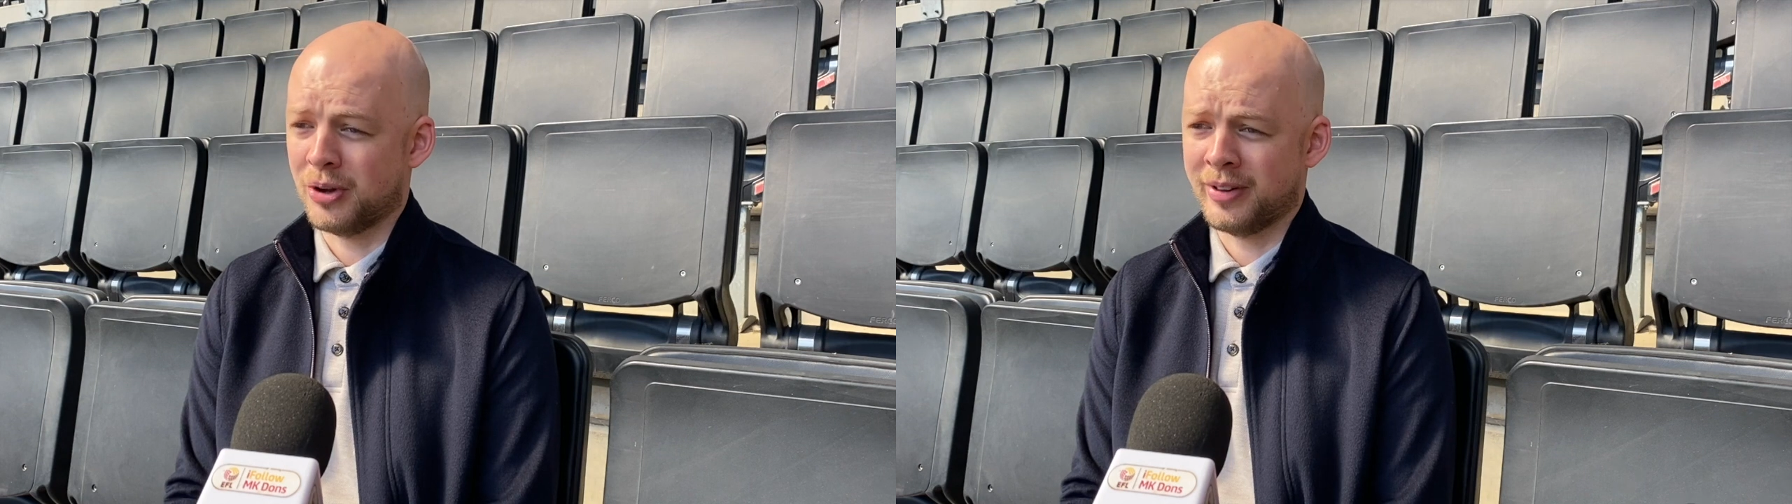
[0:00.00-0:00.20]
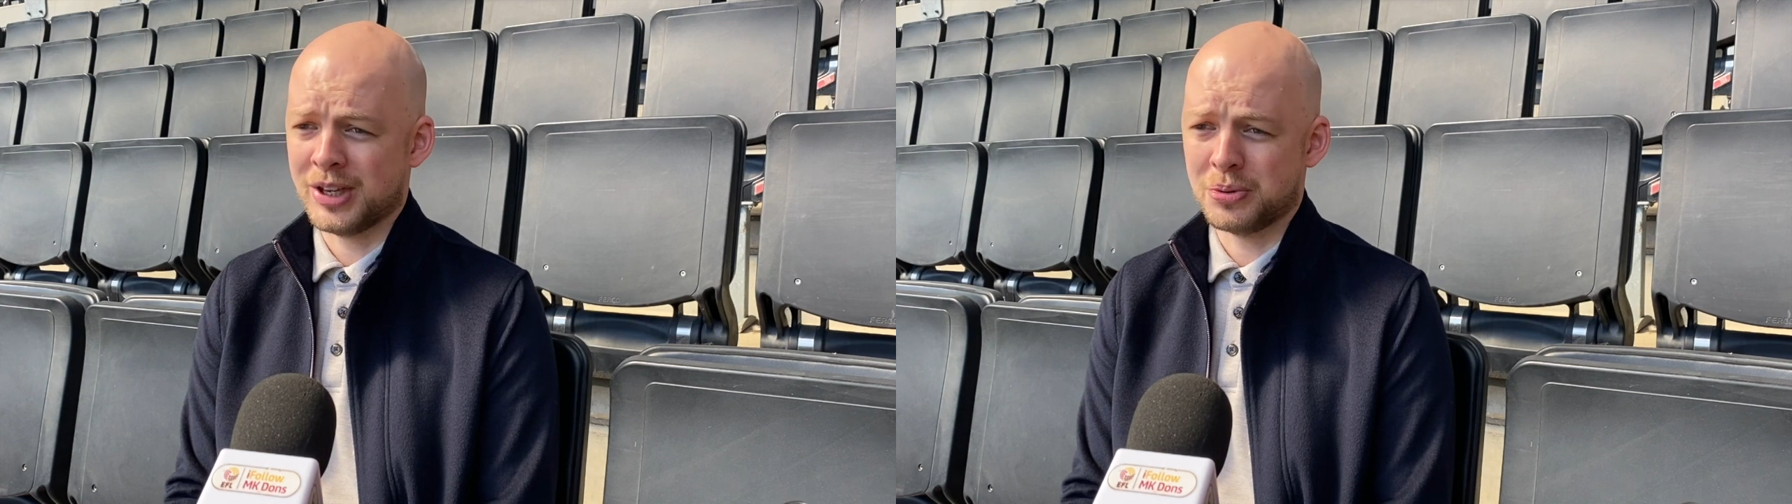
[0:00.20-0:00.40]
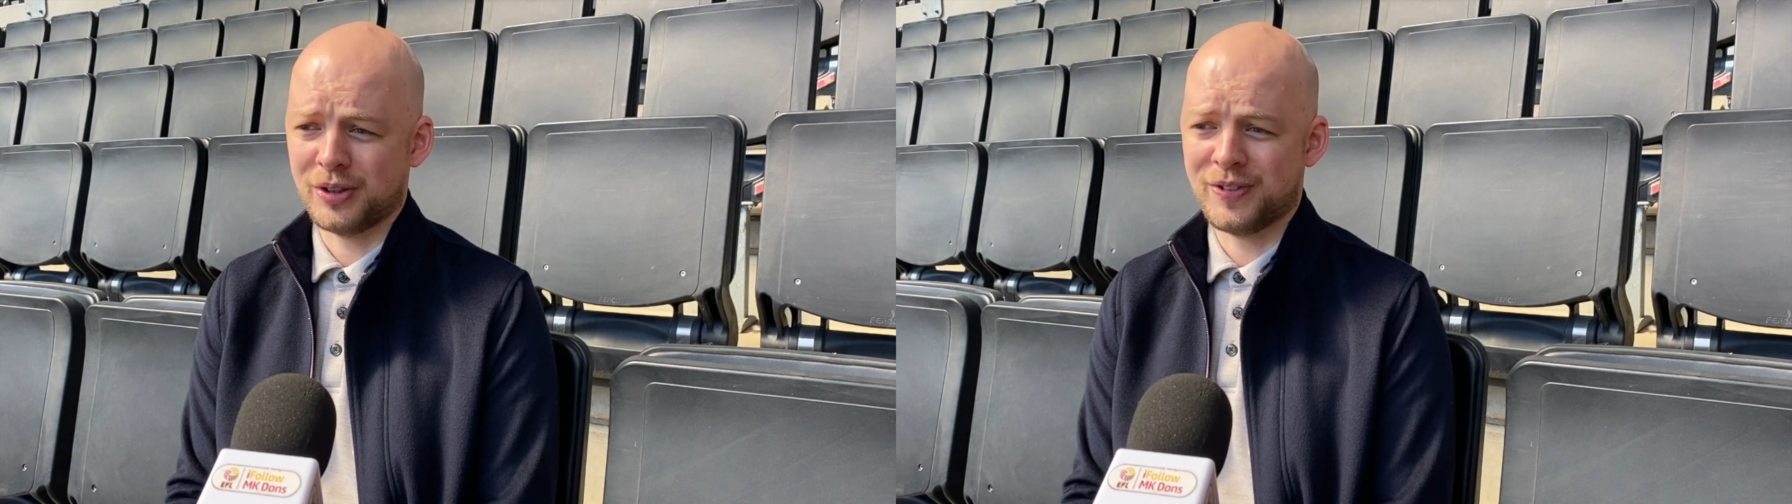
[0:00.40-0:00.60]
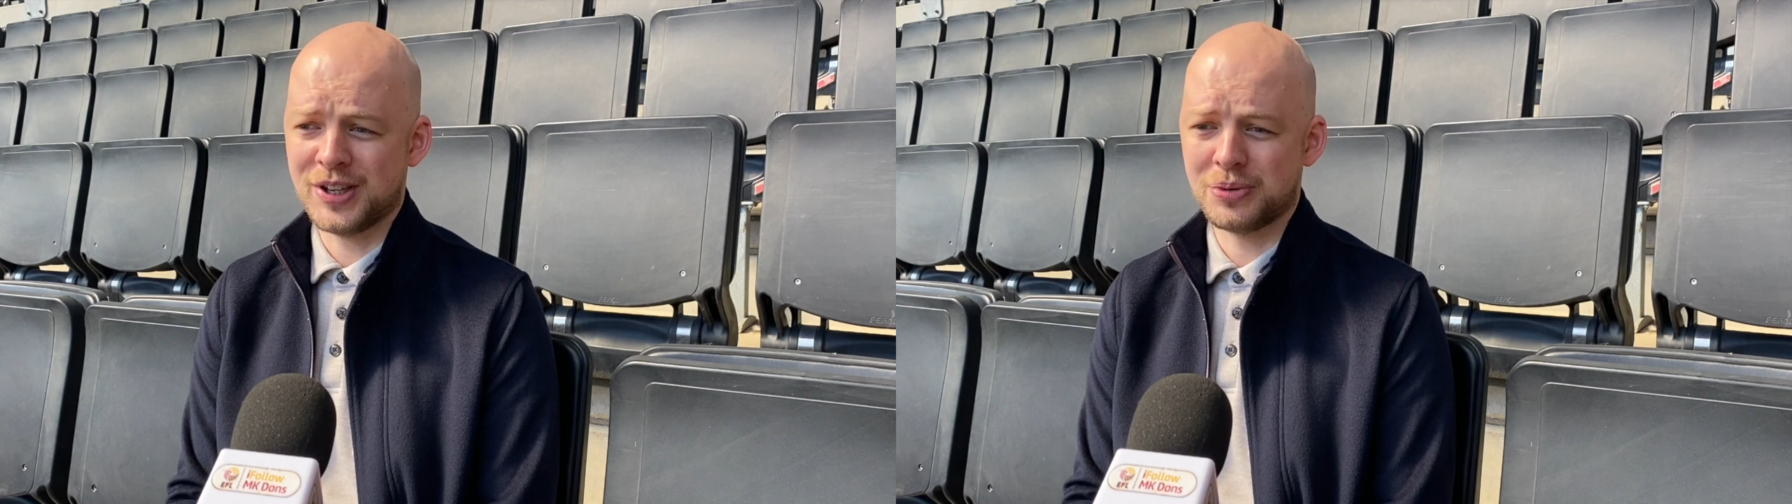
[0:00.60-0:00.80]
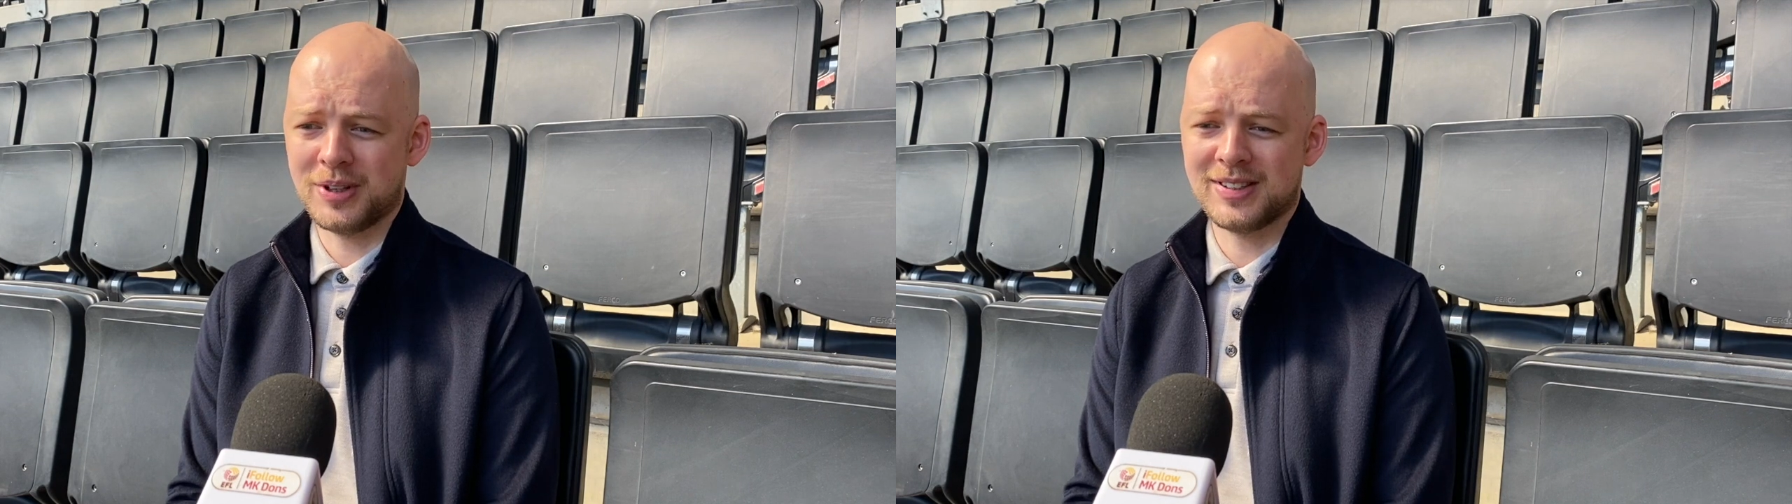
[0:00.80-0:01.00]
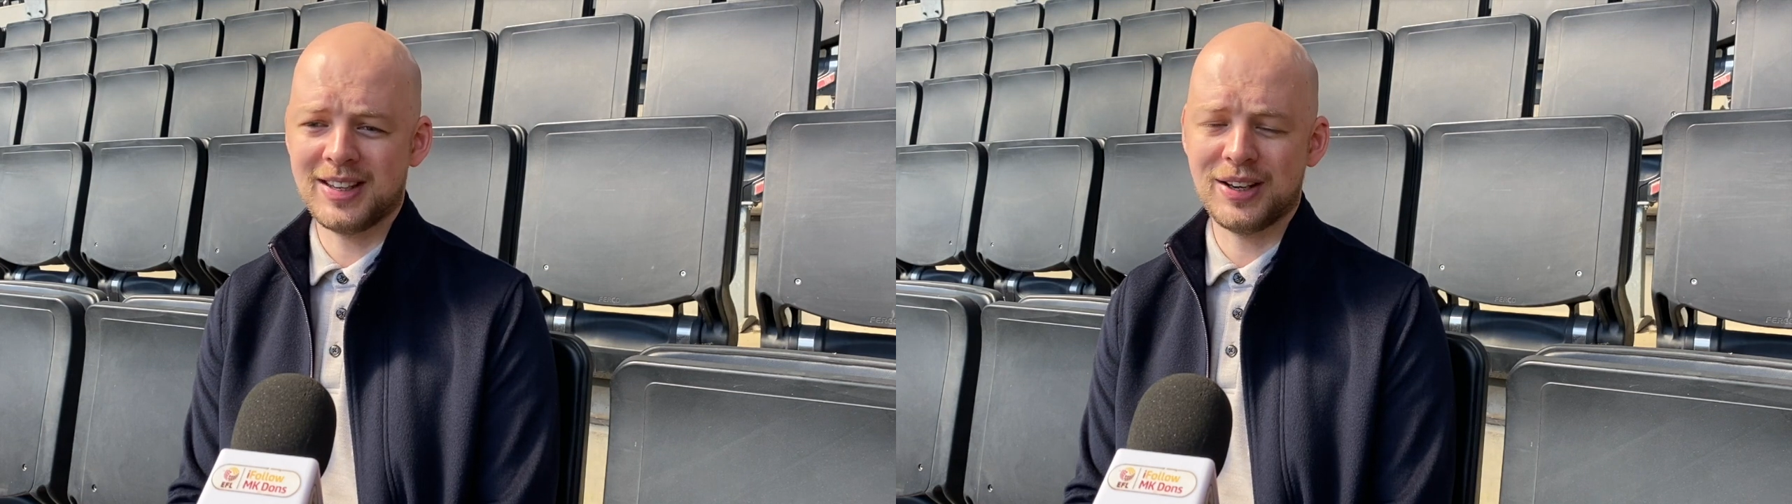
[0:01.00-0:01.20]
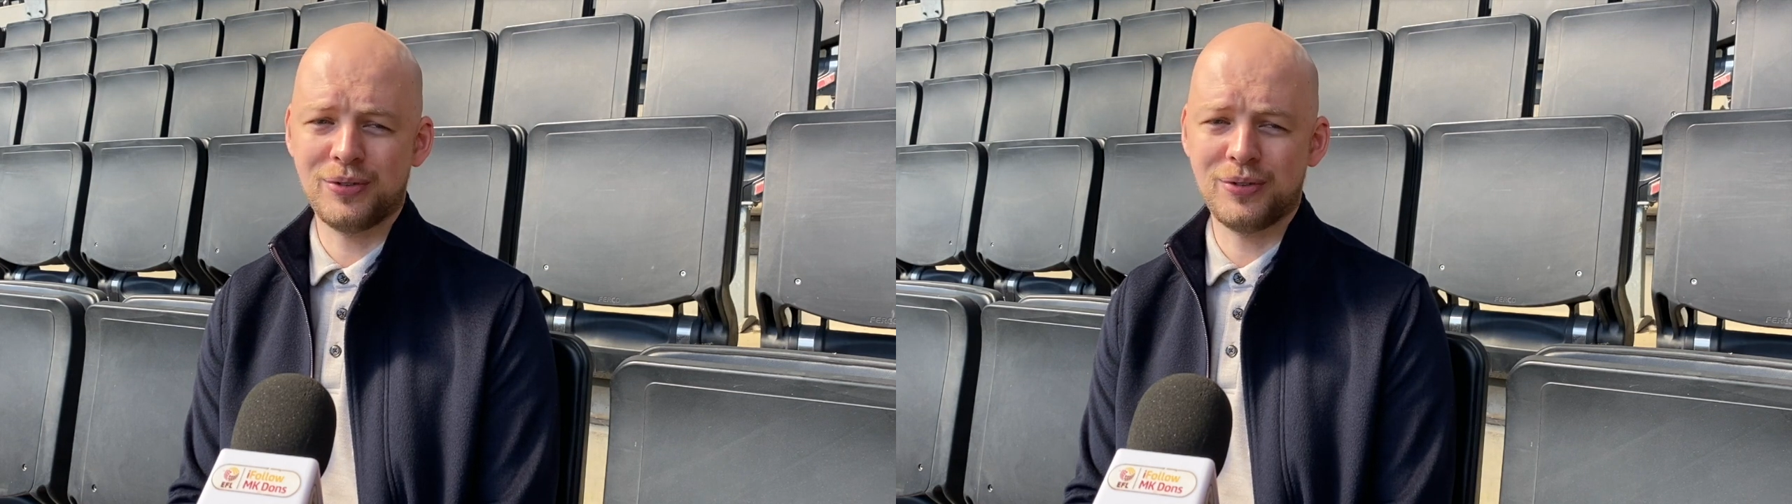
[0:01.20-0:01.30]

what that's what the fans want to see.